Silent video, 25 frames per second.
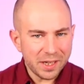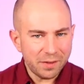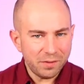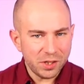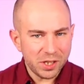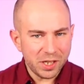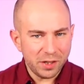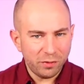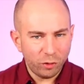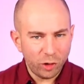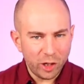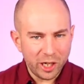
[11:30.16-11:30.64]

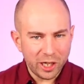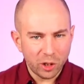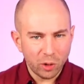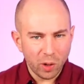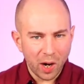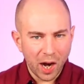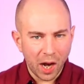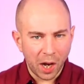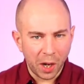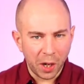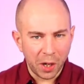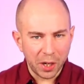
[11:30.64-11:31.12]
seventy-three
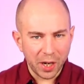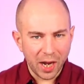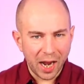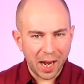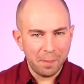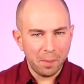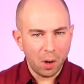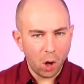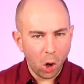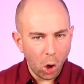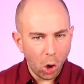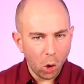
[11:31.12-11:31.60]
grand,
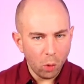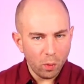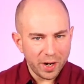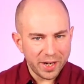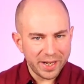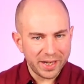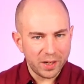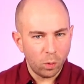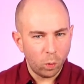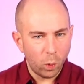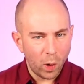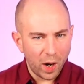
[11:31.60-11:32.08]
I'm
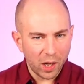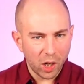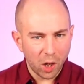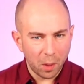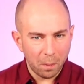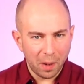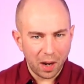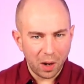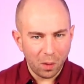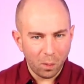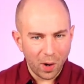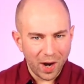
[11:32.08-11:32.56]
already well on
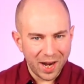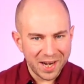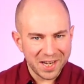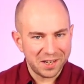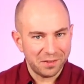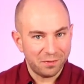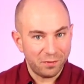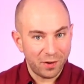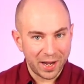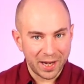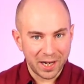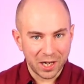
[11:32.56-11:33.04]
my way to
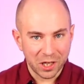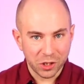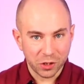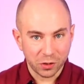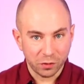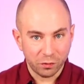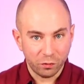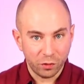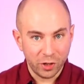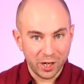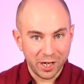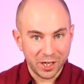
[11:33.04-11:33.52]
financial
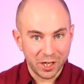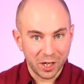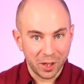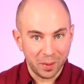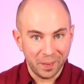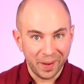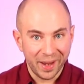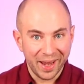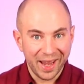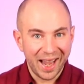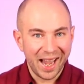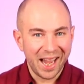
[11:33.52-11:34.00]

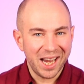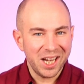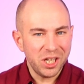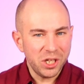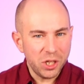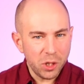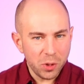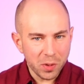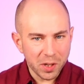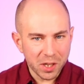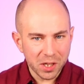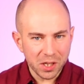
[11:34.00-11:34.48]
freedom, and
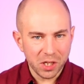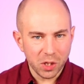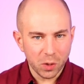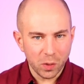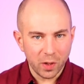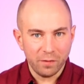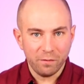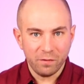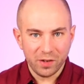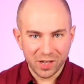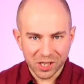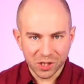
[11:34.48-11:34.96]
you can do
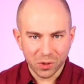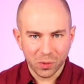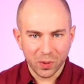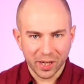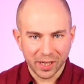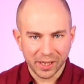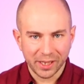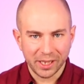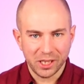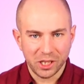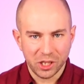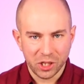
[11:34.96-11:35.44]
it this
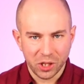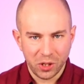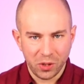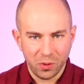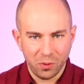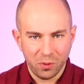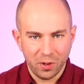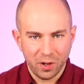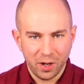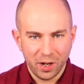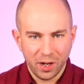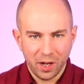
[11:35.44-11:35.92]
quickly
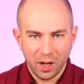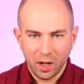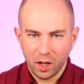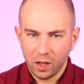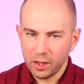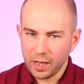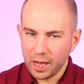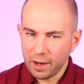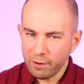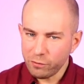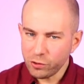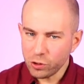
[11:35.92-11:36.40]
too.
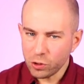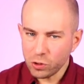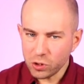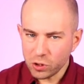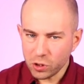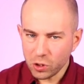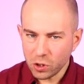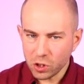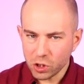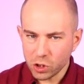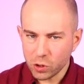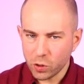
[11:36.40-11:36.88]
Left
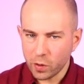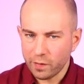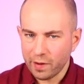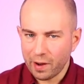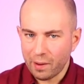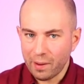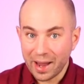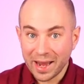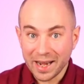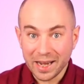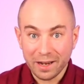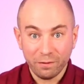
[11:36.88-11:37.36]
untouched
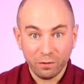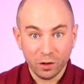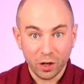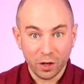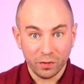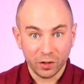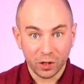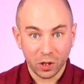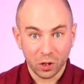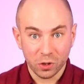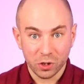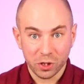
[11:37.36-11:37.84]
without any
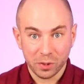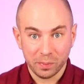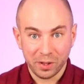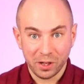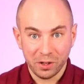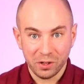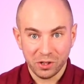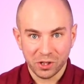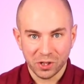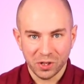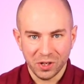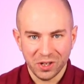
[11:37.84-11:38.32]
further
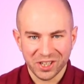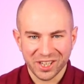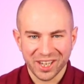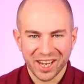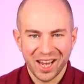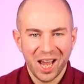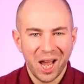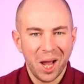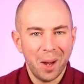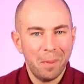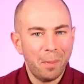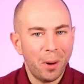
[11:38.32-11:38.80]
contributions,
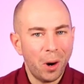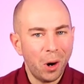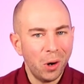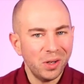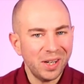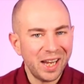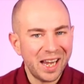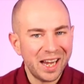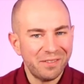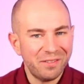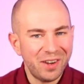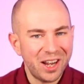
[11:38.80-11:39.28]
a pot
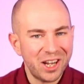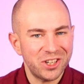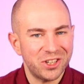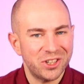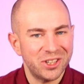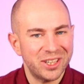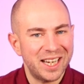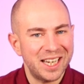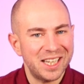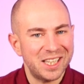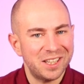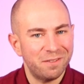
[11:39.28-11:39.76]
like that
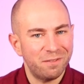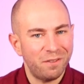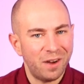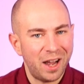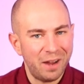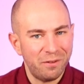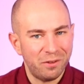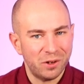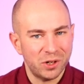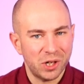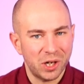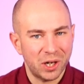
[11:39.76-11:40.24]
should get to
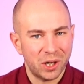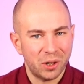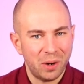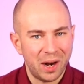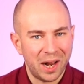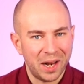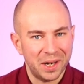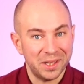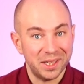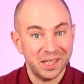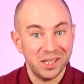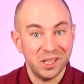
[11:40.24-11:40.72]
five hundred
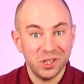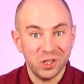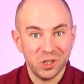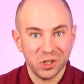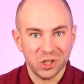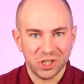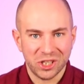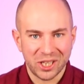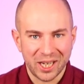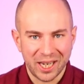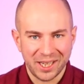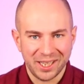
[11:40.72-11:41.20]
grand in
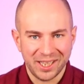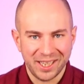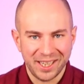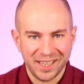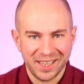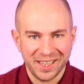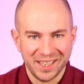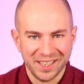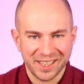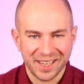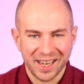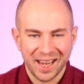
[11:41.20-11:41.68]
just ten
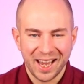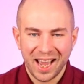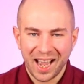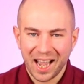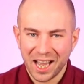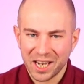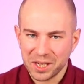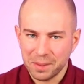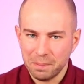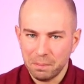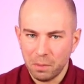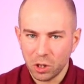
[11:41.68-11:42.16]
years
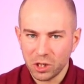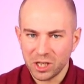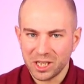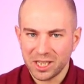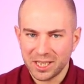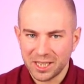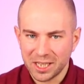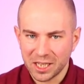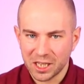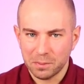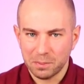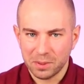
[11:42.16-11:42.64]
at a modest
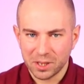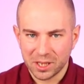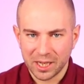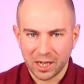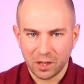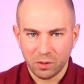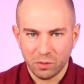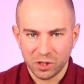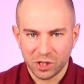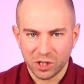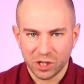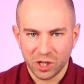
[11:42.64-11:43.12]
six
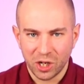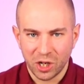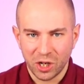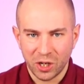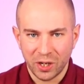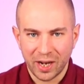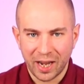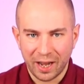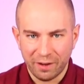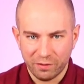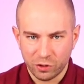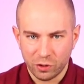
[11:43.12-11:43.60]
percent
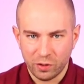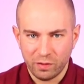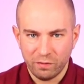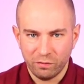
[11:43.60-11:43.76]
return after